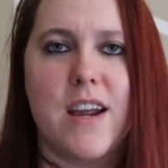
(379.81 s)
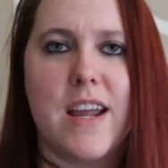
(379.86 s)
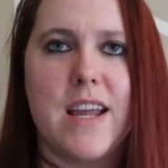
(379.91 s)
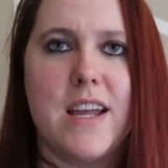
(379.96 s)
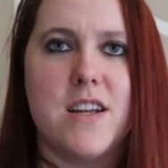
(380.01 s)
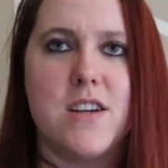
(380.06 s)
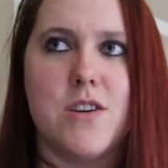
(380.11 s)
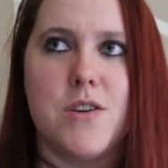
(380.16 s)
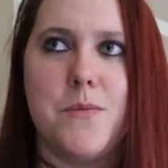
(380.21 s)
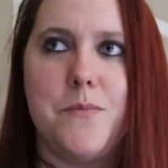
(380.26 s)

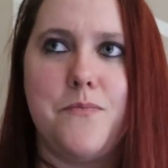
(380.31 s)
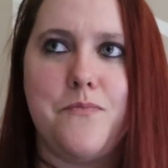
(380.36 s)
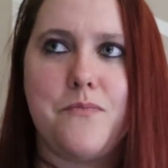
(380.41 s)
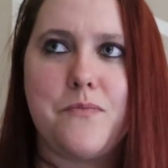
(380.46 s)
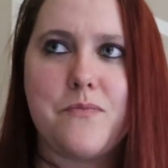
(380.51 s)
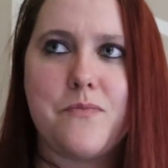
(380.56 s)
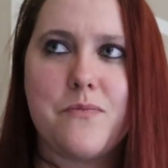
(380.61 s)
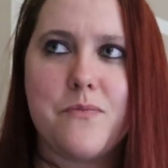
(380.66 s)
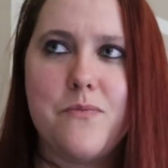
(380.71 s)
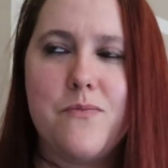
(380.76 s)
And,
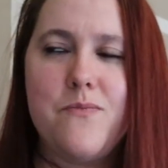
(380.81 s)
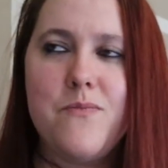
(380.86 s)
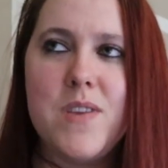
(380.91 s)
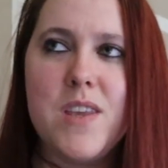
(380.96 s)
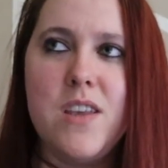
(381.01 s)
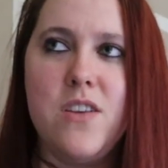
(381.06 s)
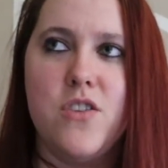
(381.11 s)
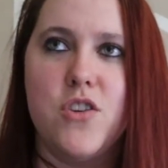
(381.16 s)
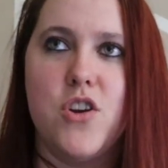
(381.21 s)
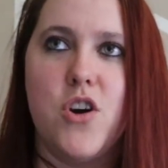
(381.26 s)

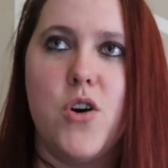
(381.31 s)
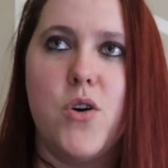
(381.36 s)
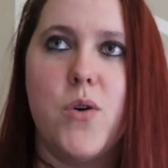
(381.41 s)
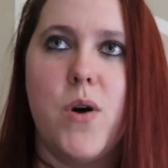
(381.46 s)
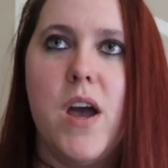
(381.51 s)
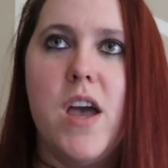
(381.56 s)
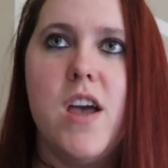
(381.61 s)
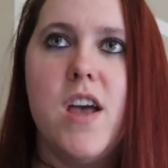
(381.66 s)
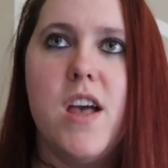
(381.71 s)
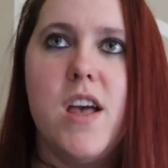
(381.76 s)
you know,